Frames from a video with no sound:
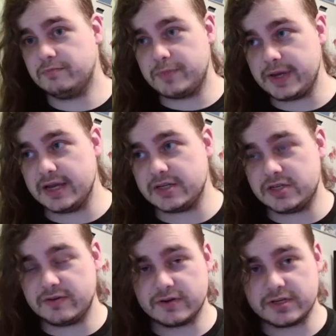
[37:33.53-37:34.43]
PSG
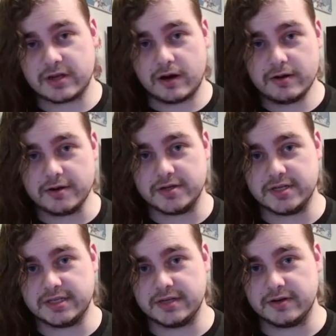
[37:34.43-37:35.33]
versus RNG
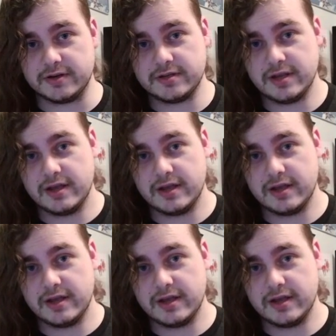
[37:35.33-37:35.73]
series.